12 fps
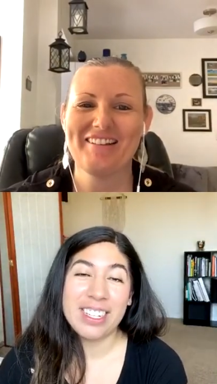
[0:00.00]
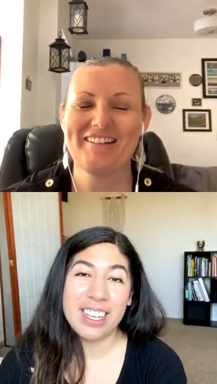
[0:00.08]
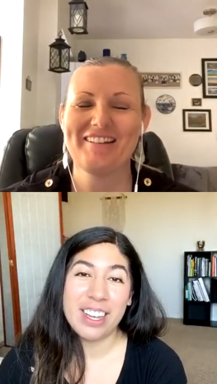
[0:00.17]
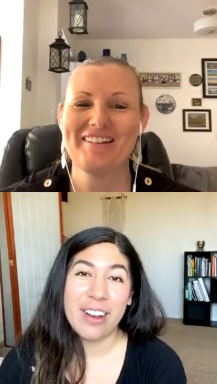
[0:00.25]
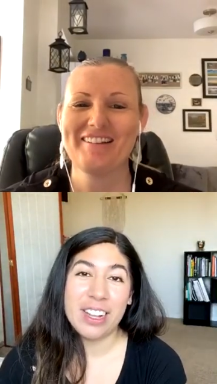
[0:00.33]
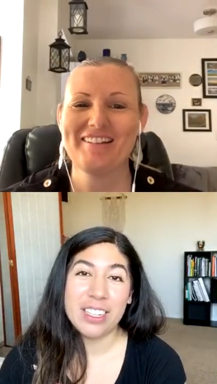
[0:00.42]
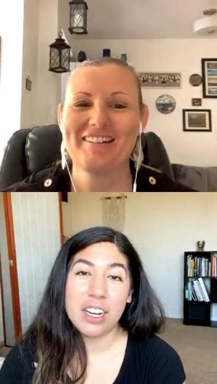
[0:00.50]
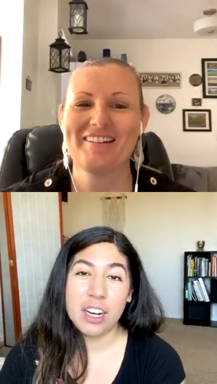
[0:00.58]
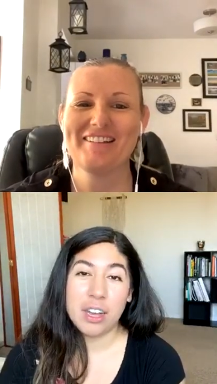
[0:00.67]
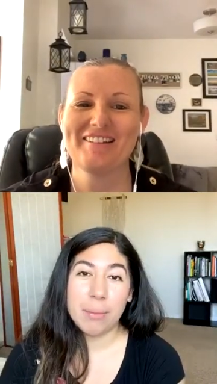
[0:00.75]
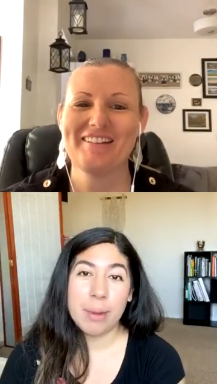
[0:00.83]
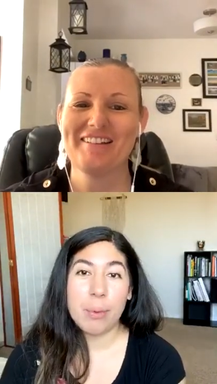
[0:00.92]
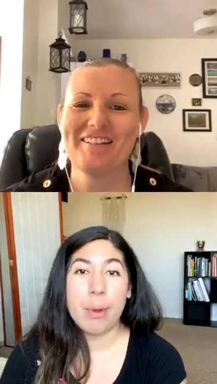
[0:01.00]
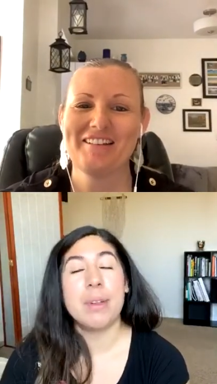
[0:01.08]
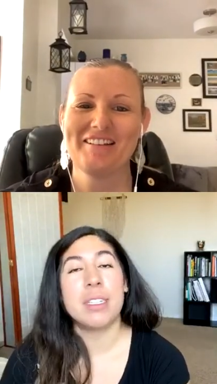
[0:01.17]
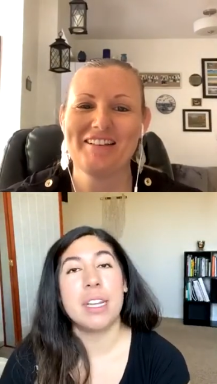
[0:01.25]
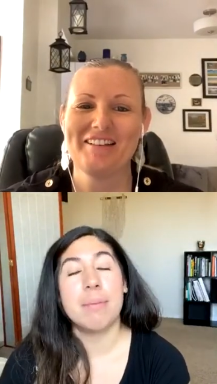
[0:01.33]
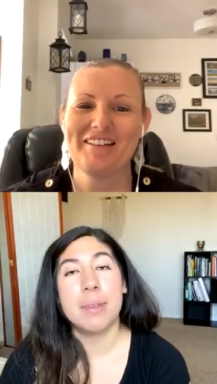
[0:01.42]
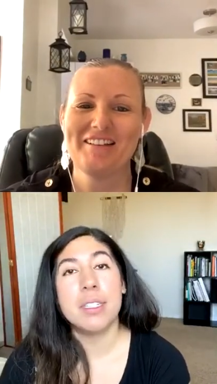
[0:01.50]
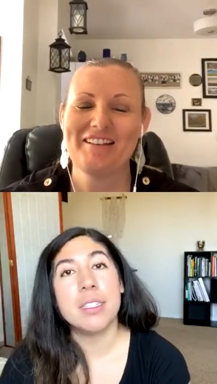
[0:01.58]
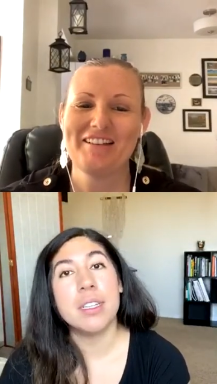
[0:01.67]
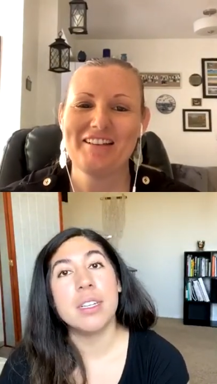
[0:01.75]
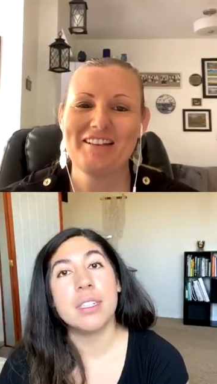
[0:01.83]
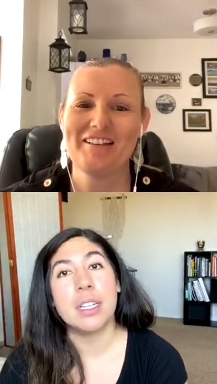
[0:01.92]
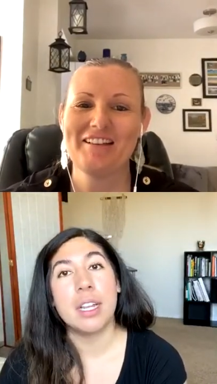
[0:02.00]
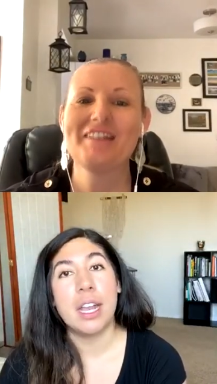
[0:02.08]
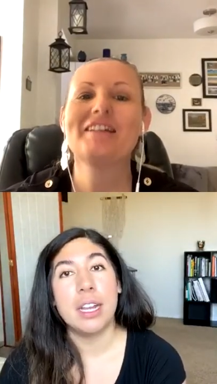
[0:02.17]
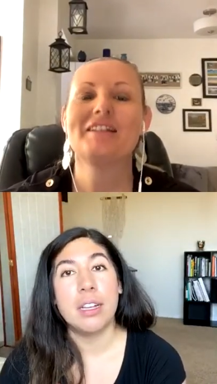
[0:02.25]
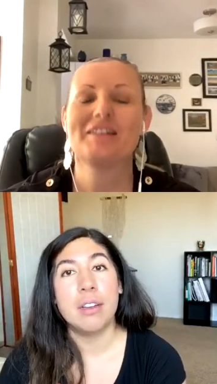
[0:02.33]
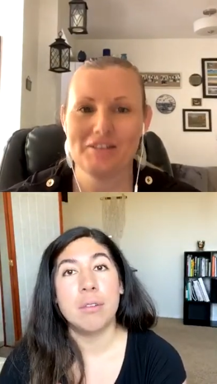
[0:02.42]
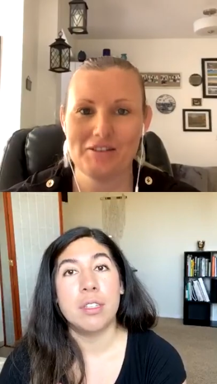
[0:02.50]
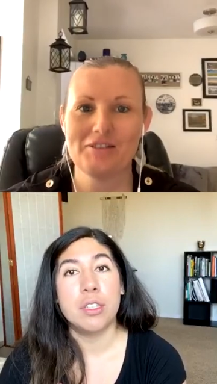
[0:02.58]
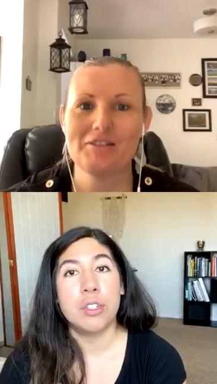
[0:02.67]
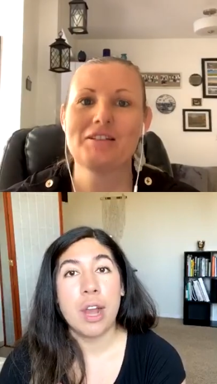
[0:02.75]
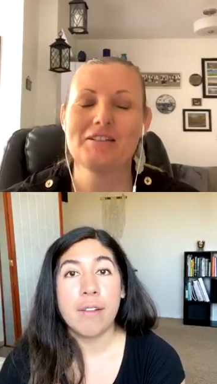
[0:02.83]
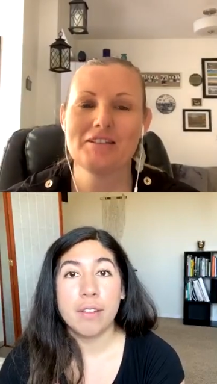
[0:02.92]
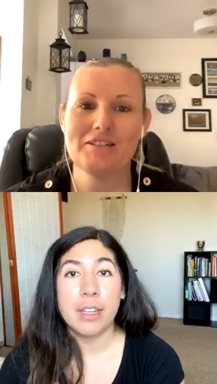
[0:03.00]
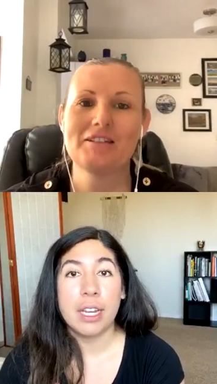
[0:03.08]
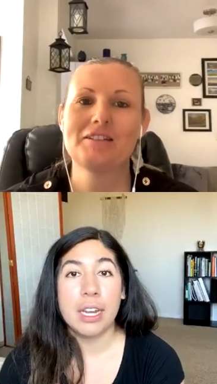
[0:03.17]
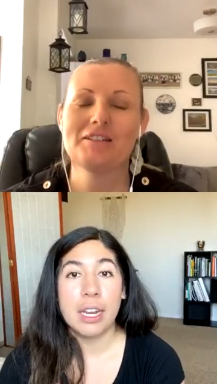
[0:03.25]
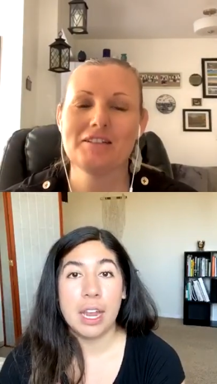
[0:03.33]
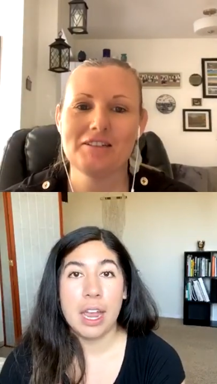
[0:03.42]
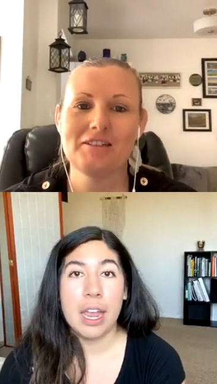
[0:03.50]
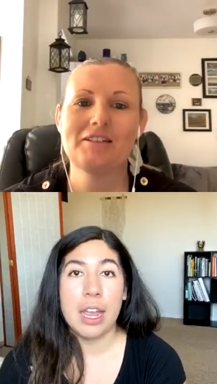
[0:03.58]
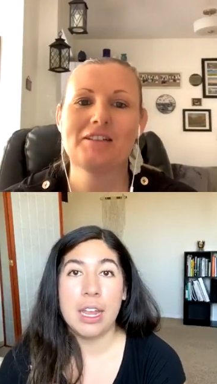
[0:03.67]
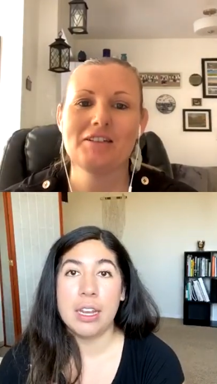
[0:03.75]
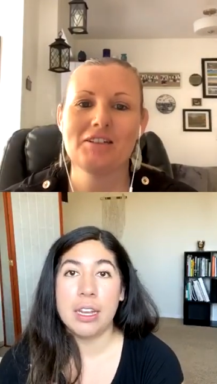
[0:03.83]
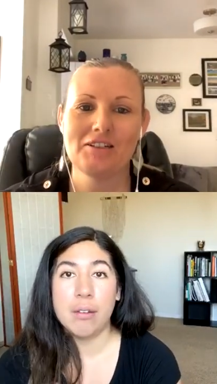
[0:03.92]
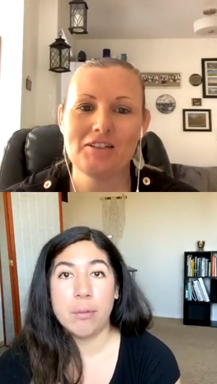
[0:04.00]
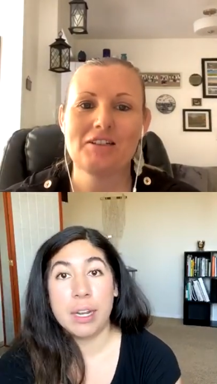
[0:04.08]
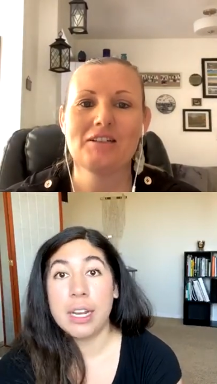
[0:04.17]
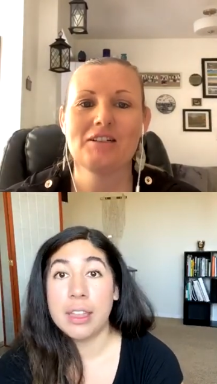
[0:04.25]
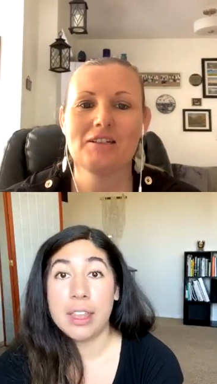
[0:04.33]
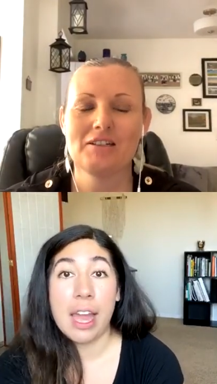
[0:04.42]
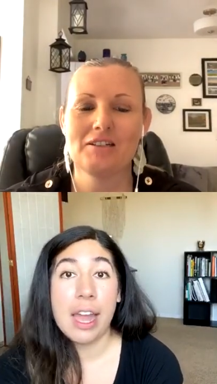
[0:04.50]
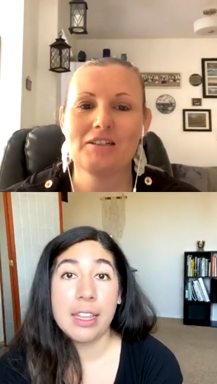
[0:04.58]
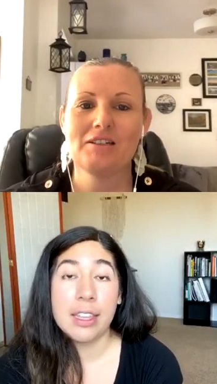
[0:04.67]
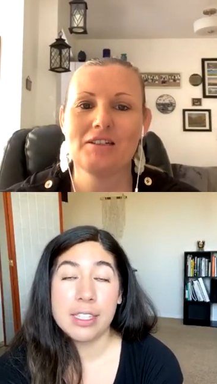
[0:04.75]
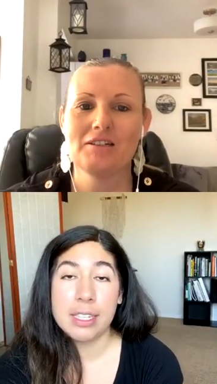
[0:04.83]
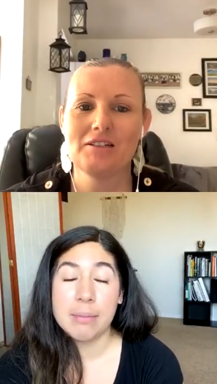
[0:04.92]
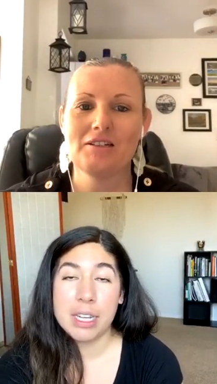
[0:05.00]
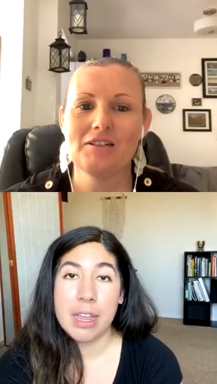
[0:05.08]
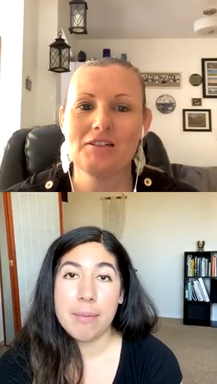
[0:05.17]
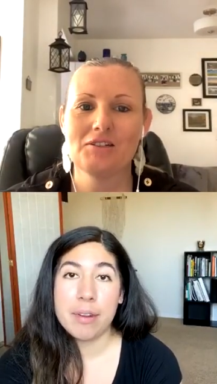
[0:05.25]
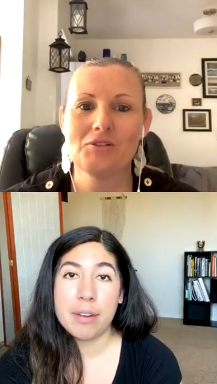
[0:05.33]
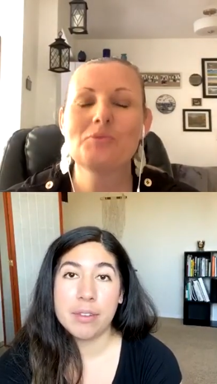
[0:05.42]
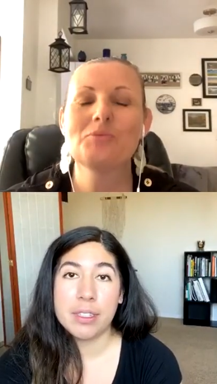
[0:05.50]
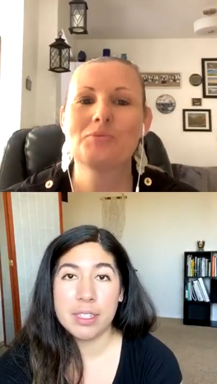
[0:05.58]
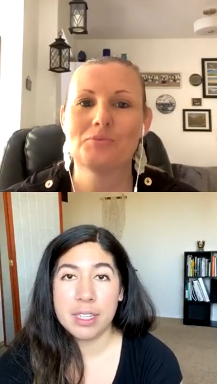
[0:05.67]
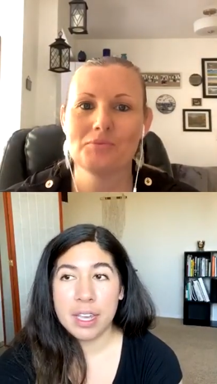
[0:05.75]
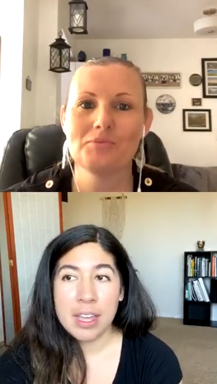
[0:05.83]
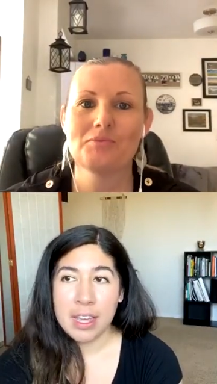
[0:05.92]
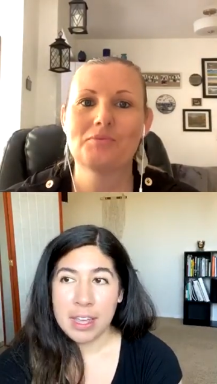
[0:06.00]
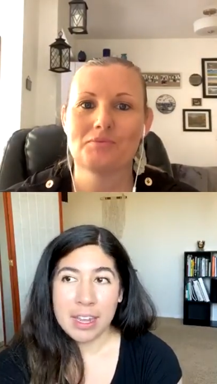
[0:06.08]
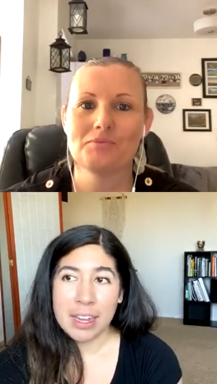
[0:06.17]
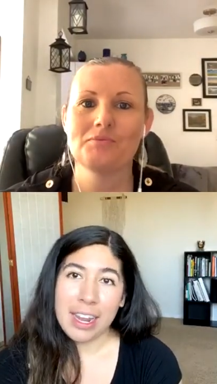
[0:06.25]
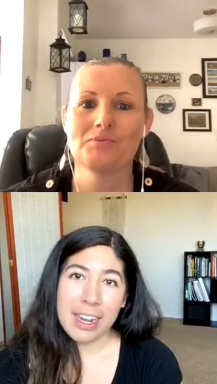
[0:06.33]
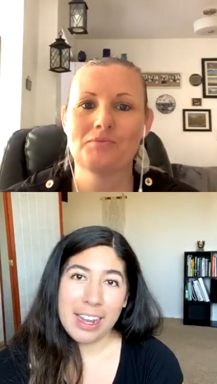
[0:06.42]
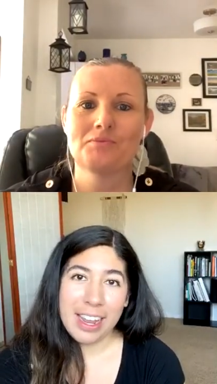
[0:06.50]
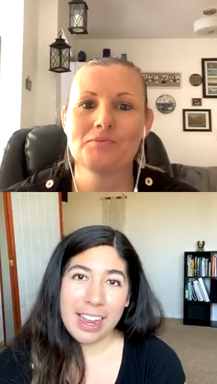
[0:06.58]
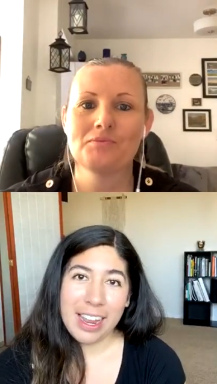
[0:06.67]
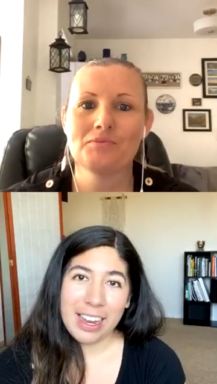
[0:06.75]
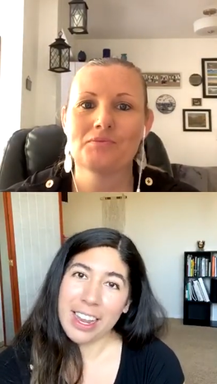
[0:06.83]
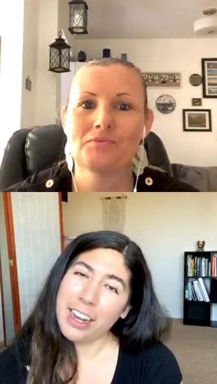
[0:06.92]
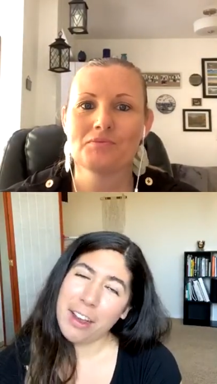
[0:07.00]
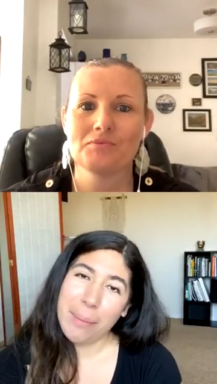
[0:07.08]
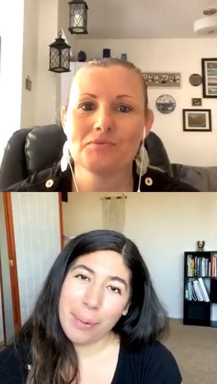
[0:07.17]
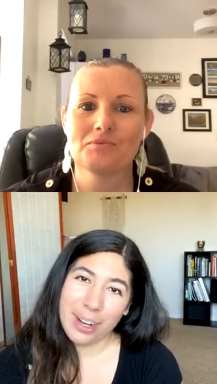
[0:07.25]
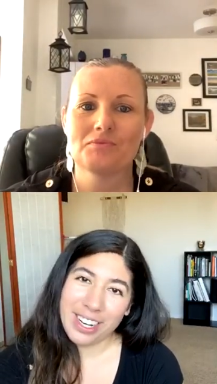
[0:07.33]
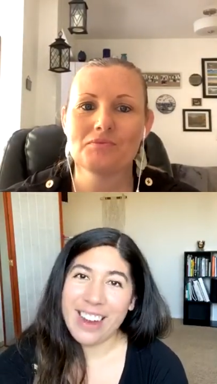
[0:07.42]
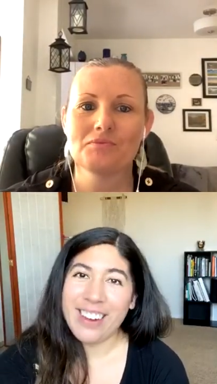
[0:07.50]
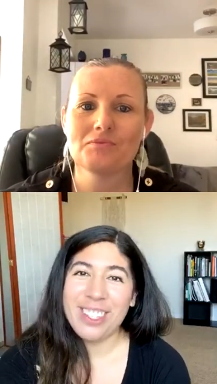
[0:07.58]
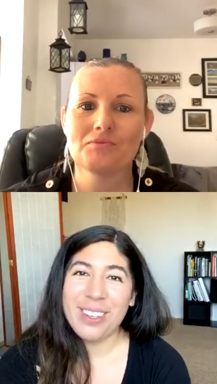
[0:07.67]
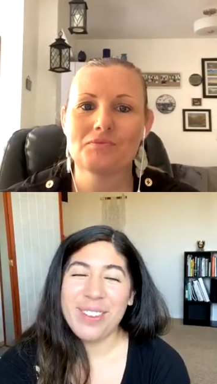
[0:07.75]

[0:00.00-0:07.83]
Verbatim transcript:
Speaker 1: So I started my web design business and kind of was traveling and running that at the same time, and it was kind of I kind of got burned out to be